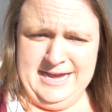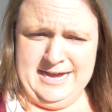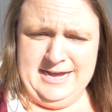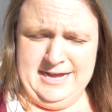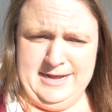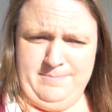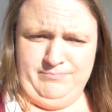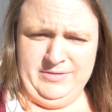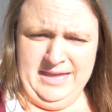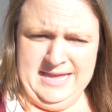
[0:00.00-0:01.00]

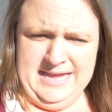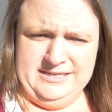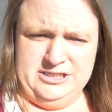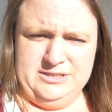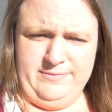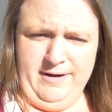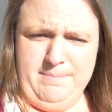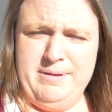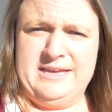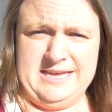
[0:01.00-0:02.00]
um, and she's very
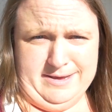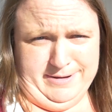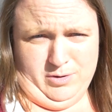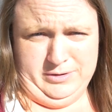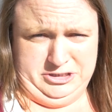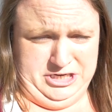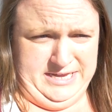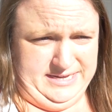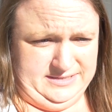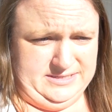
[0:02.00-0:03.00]
picky about what she
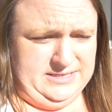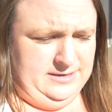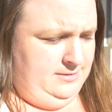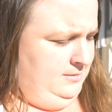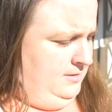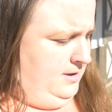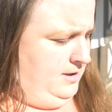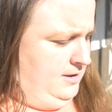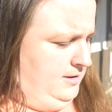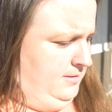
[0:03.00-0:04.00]
eats.
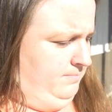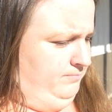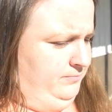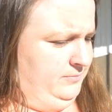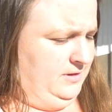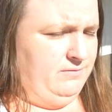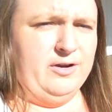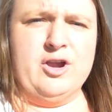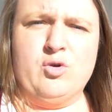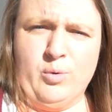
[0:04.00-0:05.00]
Um,
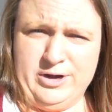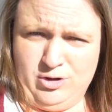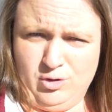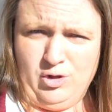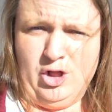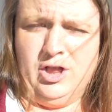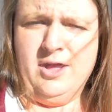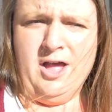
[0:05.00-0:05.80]
very critical